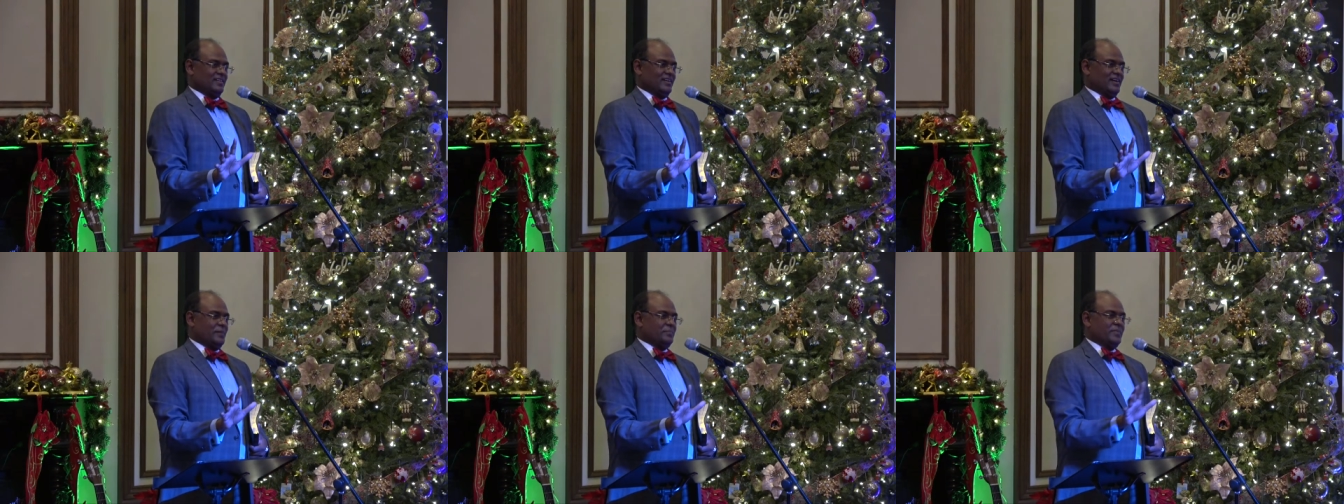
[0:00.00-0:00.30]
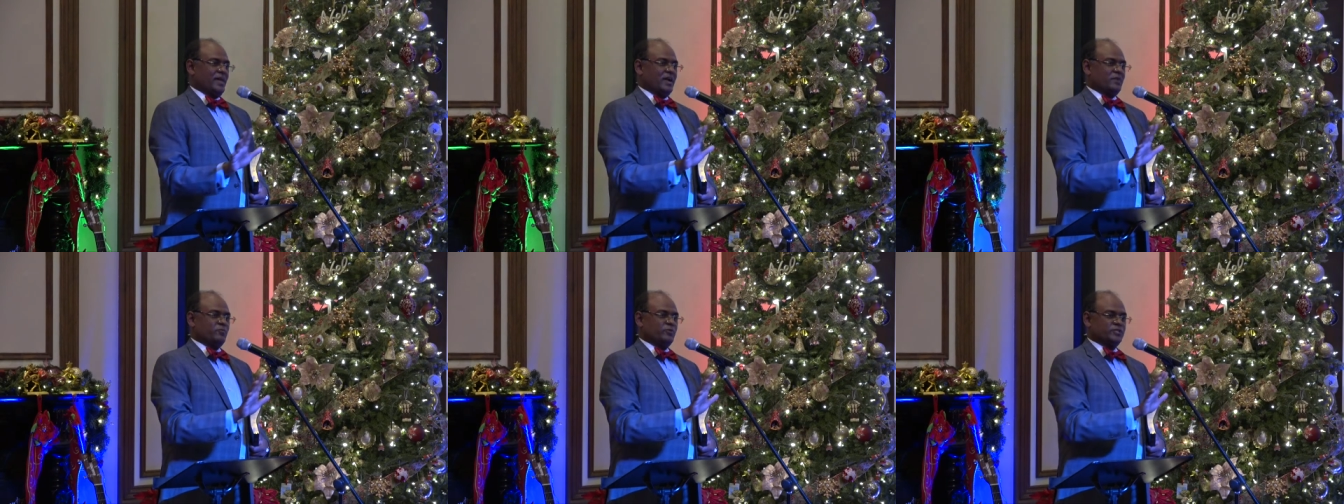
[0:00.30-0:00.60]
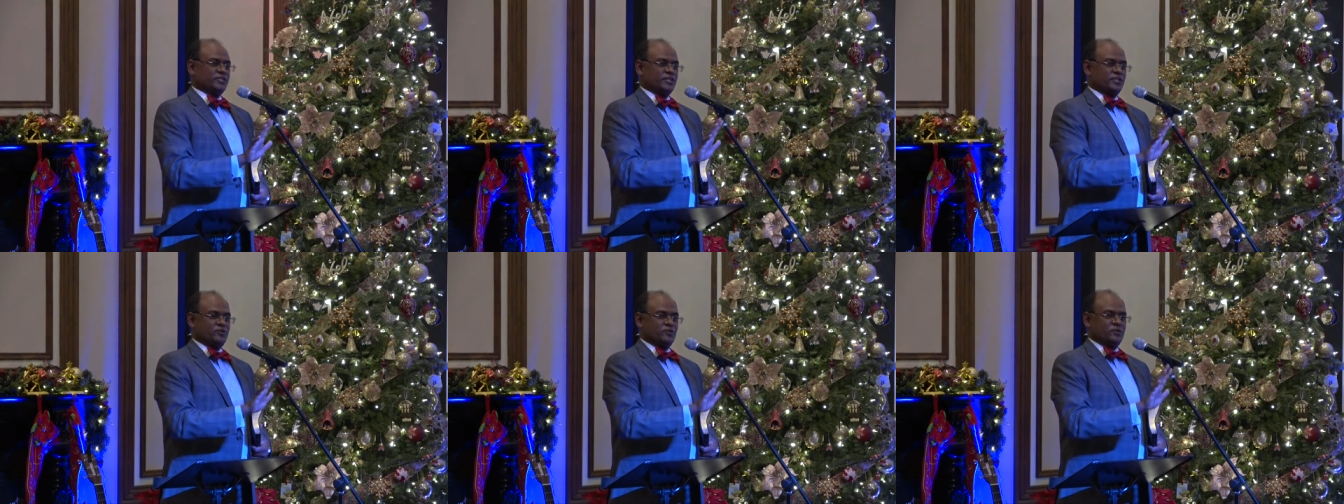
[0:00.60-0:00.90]
I'm not
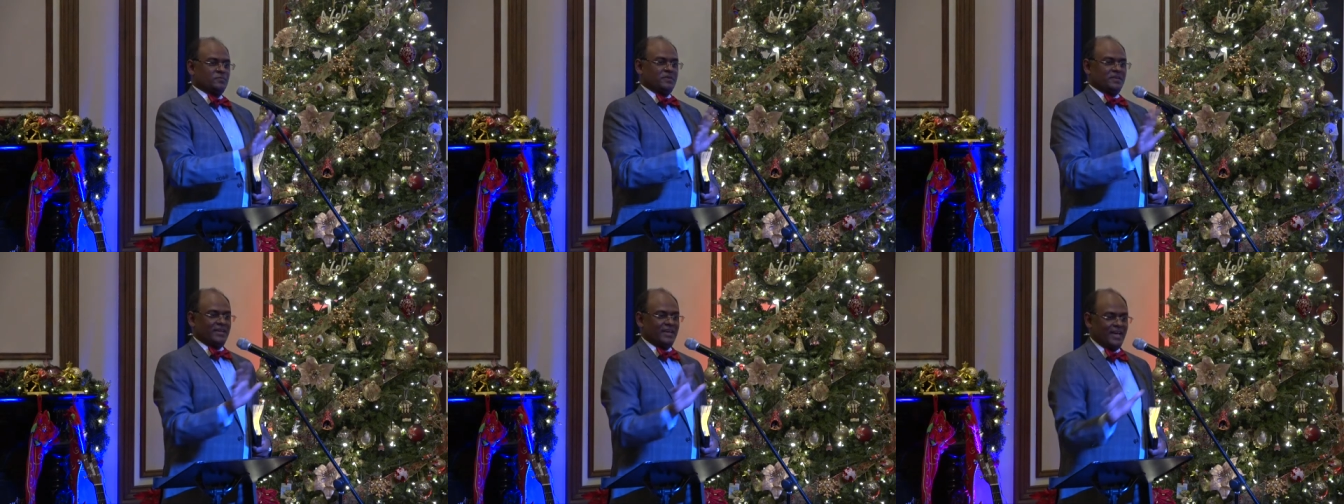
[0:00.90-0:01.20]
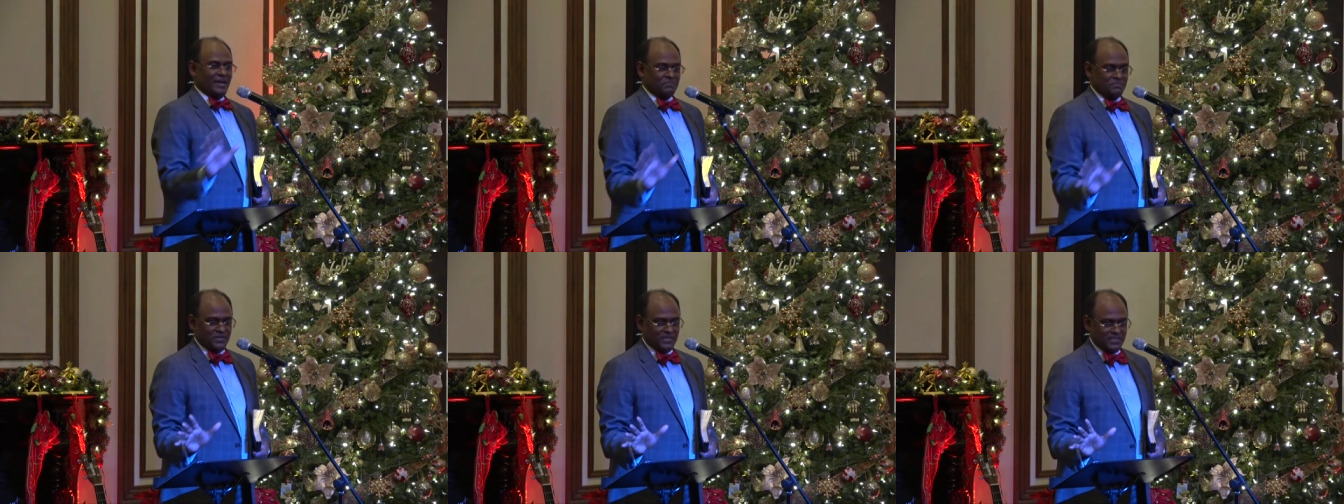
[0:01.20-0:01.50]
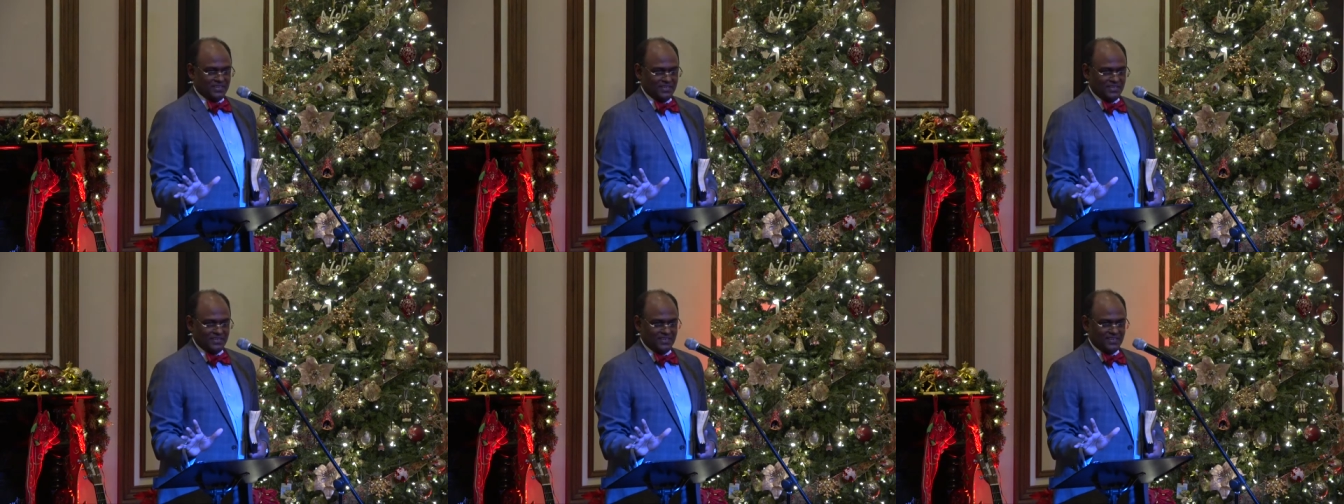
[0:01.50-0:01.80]
wishing you to be happy.
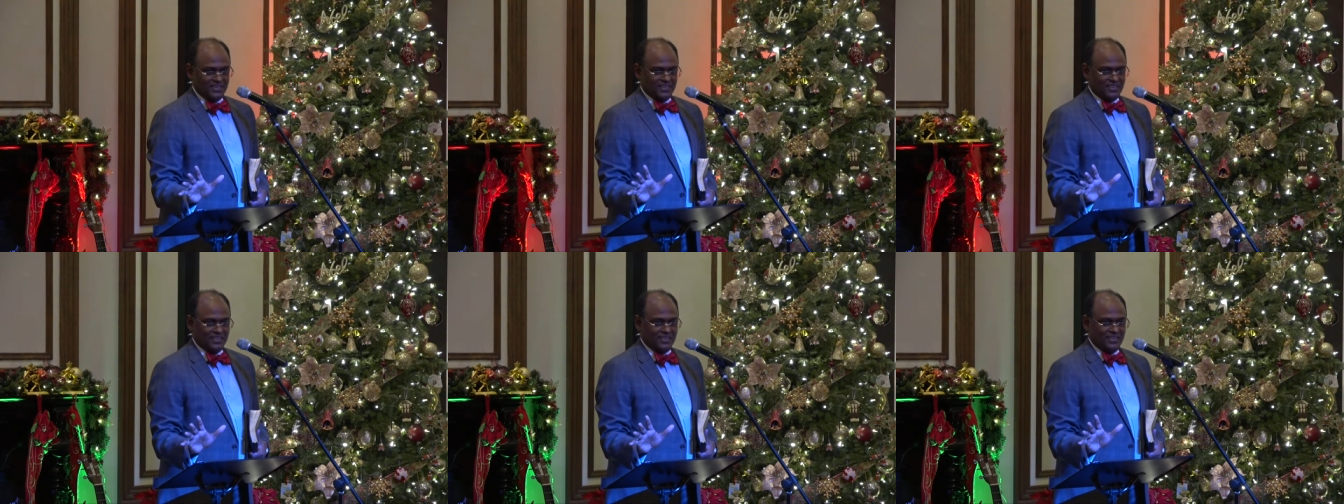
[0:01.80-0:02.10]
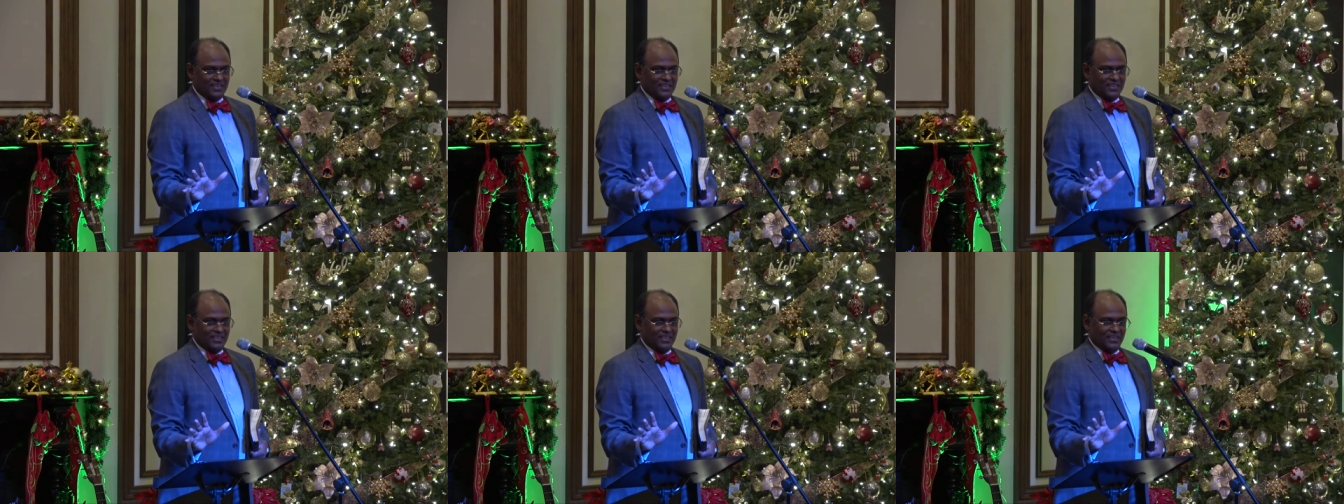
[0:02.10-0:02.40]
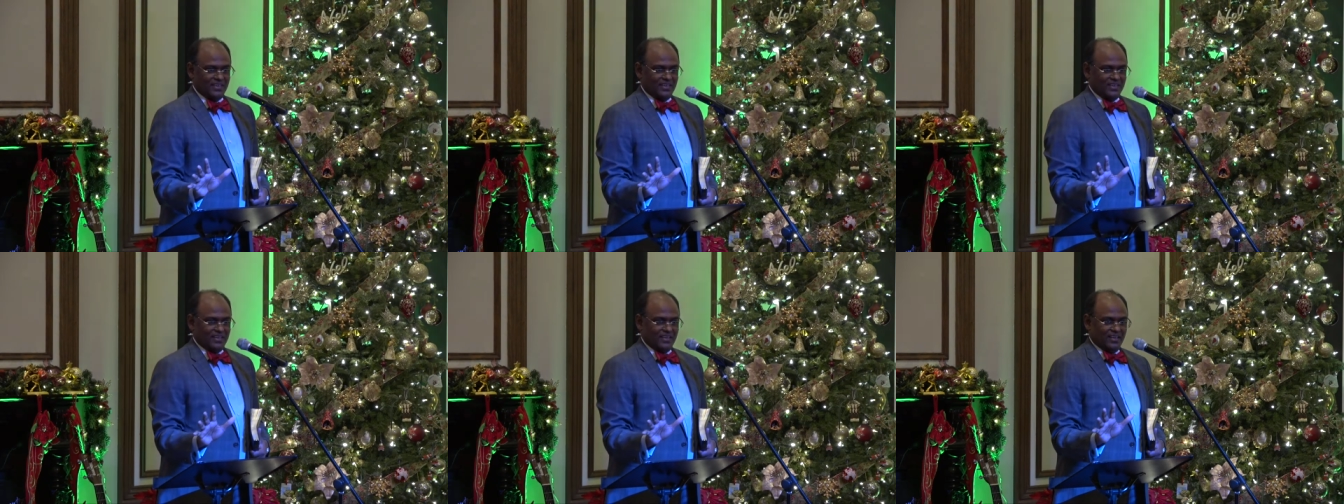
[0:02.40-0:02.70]

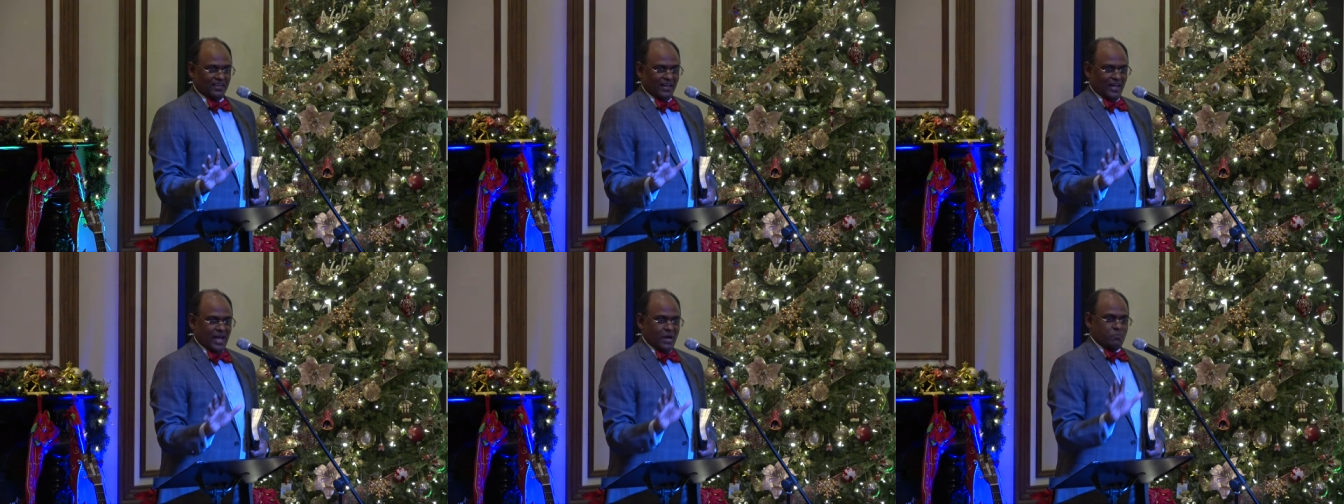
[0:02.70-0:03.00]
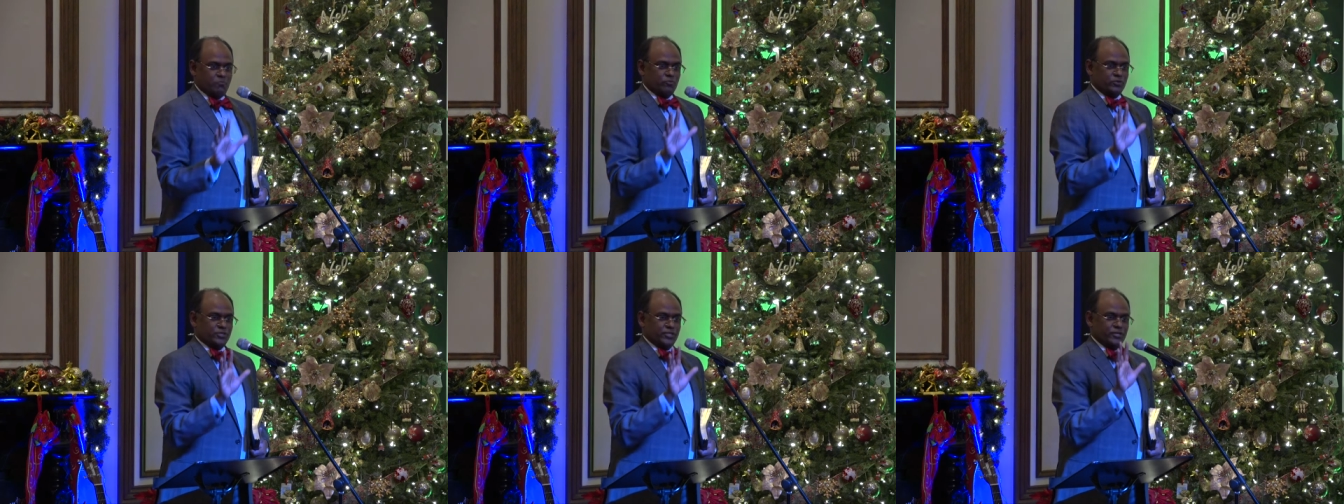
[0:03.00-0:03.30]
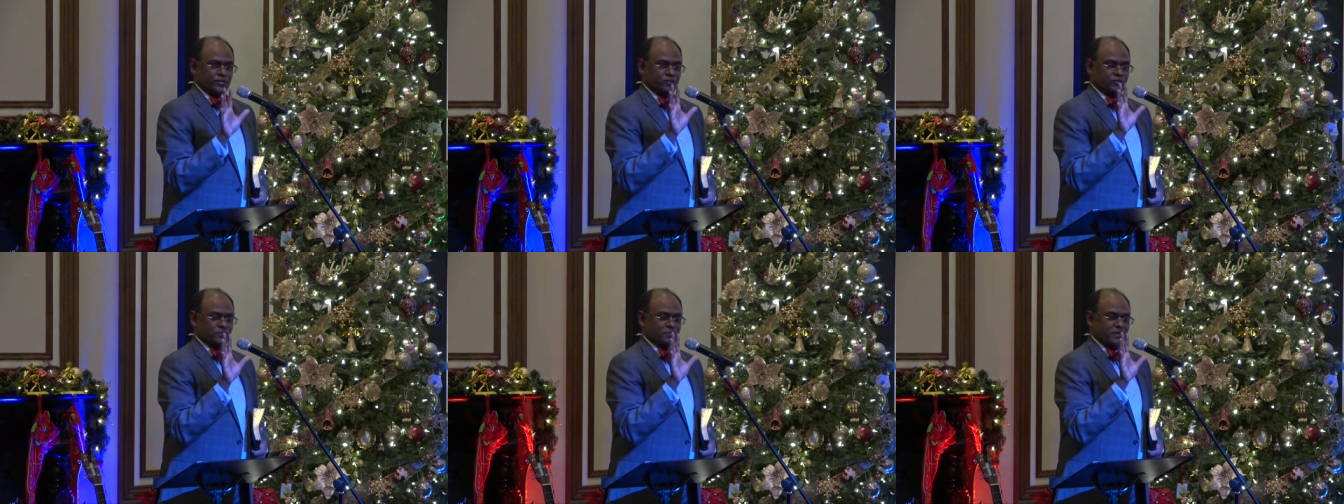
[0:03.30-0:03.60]
I'm wishing
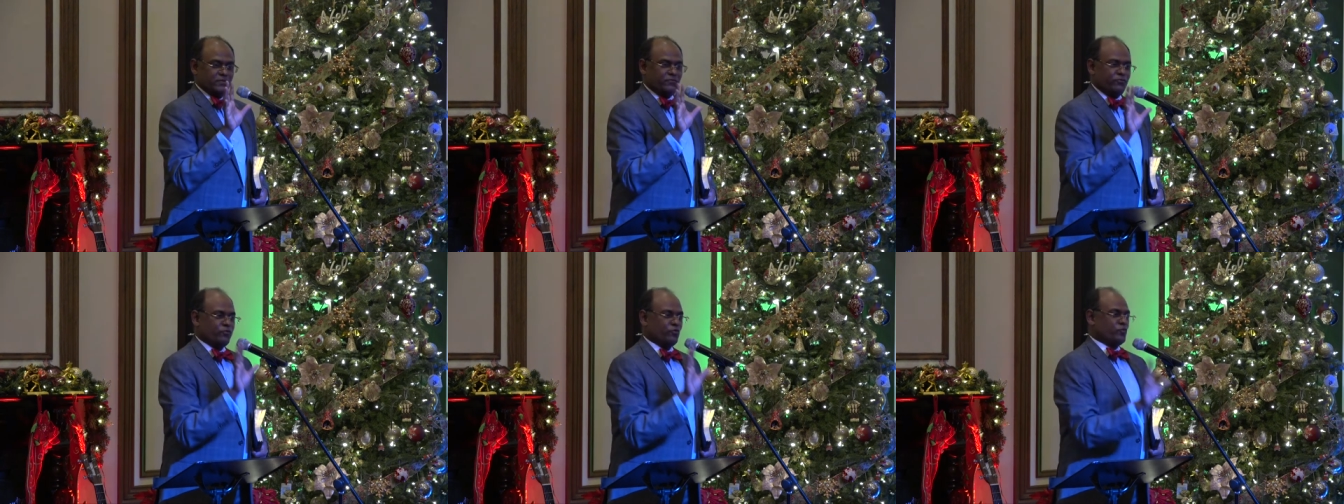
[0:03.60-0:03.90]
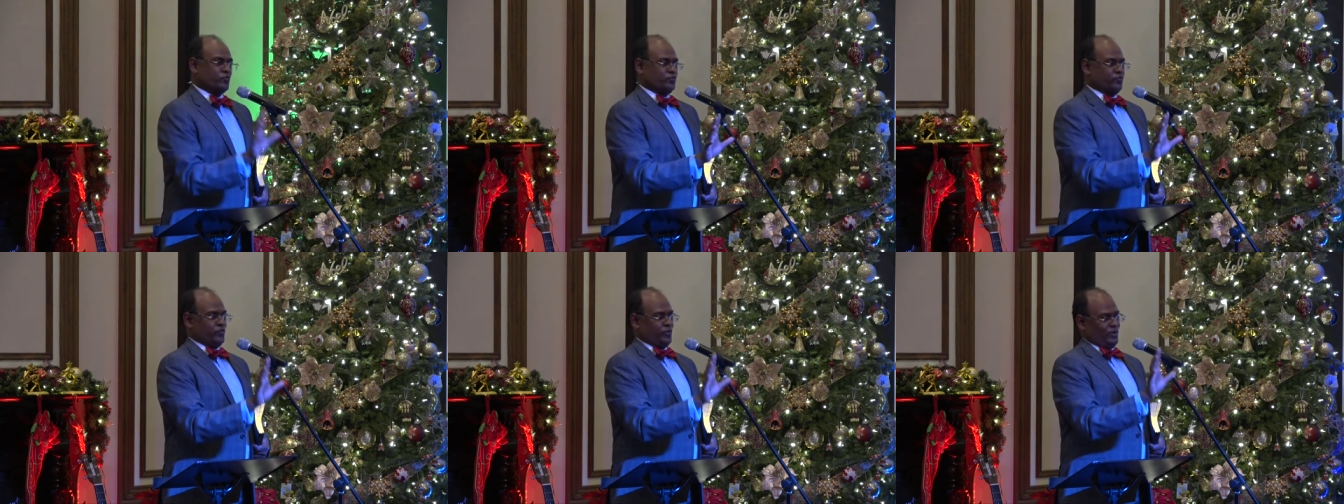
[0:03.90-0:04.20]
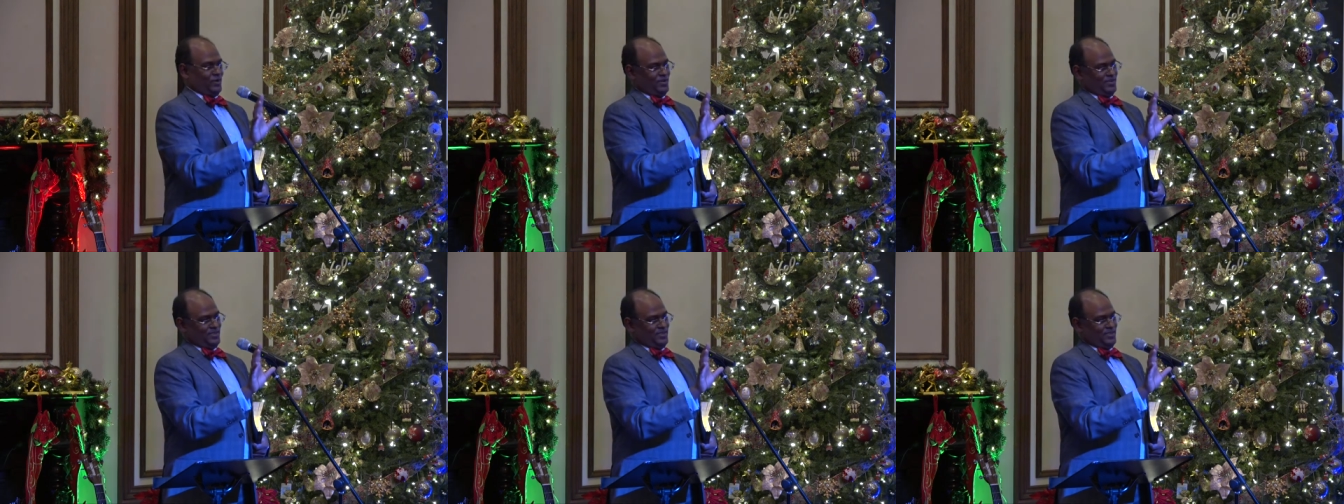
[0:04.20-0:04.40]
you to be fruitful.